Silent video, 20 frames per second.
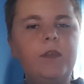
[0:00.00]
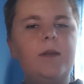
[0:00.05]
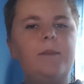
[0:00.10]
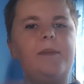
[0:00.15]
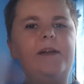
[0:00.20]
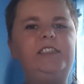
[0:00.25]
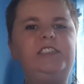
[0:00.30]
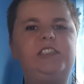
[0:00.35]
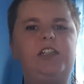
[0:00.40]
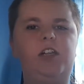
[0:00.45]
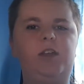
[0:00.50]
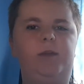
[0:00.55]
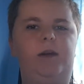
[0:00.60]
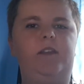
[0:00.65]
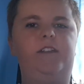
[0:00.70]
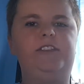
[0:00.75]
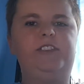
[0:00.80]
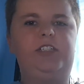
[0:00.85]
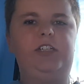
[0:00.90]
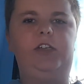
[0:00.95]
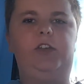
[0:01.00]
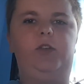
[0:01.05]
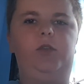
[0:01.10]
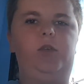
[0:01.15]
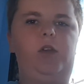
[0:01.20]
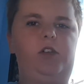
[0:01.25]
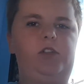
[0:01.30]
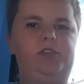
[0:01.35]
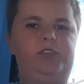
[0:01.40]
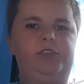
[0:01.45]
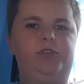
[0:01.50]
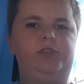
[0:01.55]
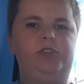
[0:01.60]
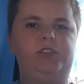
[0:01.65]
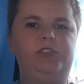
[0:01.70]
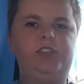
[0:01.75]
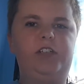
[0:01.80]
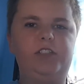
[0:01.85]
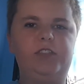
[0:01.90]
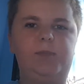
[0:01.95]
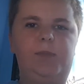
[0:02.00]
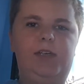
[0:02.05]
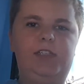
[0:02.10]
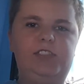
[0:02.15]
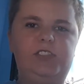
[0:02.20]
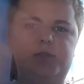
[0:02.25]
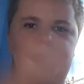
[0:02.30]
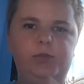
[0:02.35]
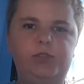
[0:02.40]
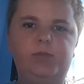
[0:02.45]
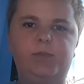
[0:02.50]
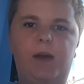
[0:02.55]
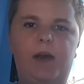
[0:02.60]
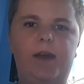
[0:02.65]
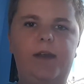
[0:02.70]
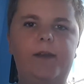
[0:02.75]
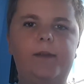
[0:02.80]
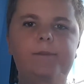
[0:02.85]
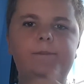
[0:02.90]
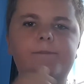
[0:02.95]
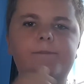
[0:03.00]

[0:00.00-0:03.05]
Basically about this kid who also turns out to be a super spy.